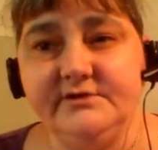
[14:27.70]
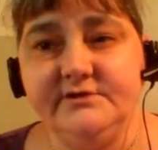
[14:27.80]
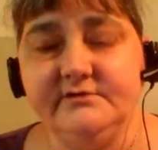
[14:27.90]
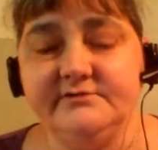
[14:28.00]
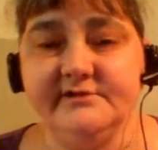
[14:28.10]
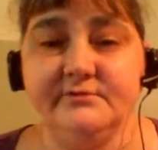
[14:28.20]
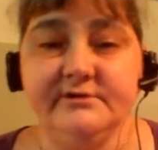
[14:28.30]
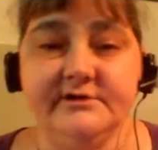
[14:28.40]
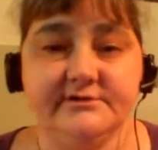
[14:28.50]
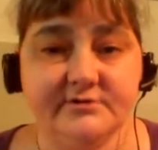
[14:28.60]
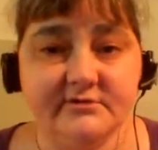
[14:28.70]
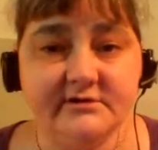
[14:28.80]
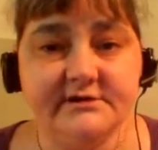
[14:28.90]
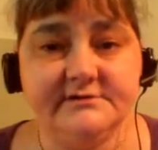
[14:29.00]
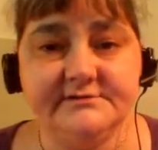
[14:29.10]
Usually we ignore
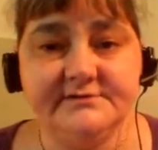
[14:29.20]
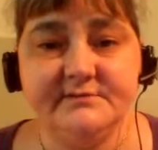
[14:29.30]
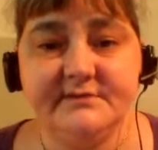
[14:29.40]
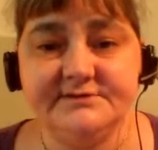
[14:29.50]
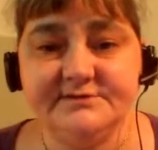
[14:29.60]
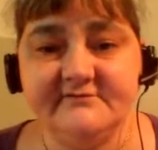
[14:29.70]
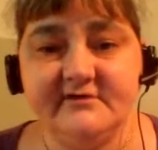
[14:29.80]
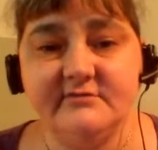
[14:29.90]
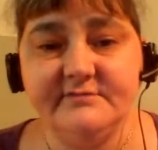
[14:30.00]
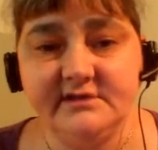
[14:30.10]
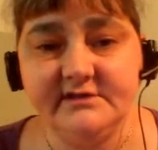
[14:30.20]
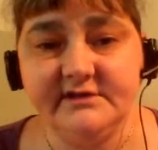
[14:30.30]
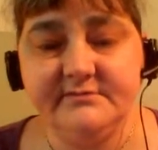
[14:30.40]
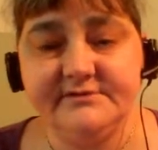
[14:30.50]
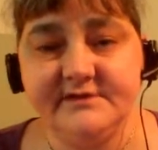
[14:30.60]
it to the best of our
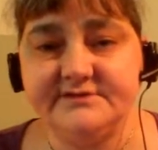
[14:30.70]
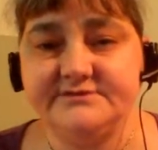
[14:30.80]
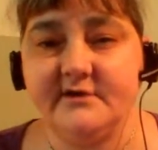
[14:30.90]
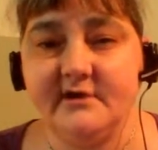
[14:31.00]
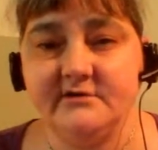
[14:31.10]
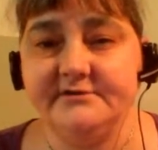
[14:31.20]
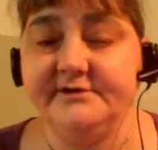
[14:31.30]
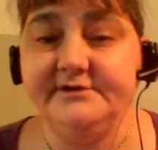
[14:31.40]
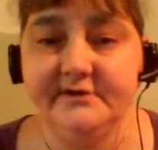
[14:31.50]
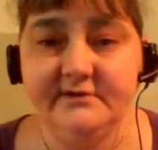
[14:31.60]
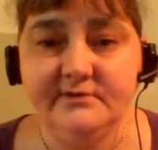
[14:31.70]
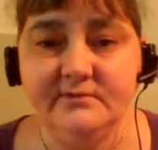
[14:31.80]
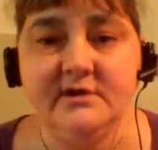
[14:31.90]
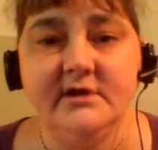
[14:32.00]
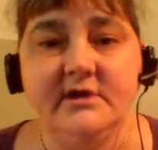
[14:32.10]
ability, but that's hard to
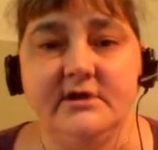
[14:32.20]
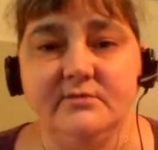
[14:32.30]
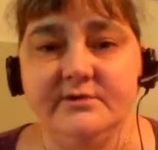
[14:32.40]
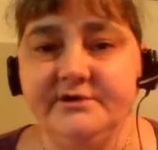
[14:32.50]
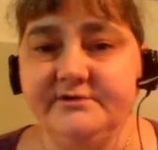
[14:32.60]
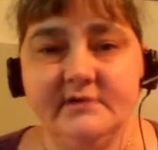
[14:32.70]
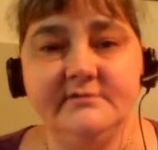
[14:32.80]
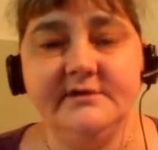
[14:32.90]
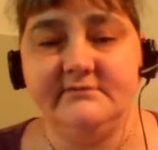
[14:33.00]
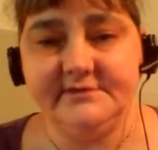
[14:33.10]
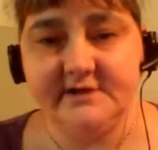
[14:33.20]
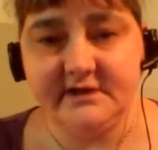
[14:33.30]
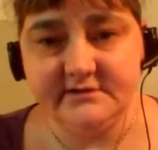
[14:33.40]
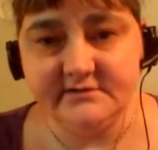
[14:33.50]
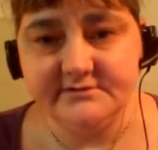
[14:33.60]
do when you don't have a
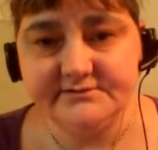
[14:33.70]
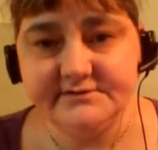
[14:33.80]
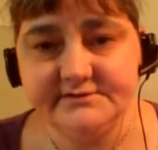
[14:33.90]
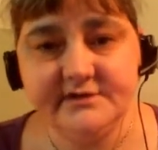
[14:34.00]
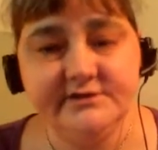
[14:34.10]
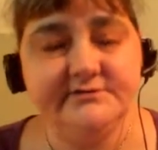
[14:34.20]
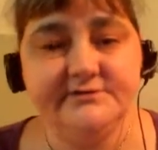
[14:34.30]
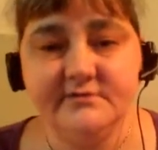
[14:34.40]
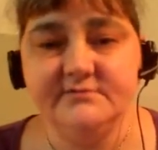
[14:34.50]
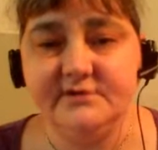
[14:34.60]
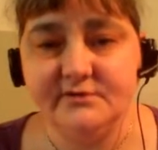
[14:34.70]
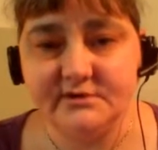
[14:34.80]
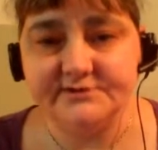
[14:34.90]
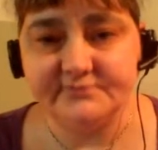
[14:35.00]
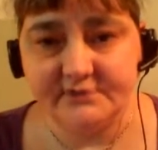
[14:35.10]
diagnosis and you don't know
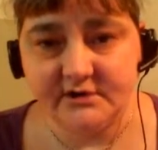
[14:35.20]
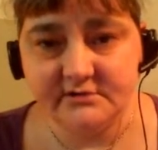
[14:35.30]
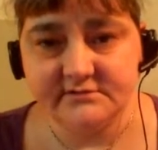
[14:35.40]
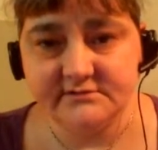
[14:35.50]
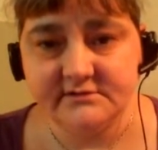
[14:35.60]
what's wrong.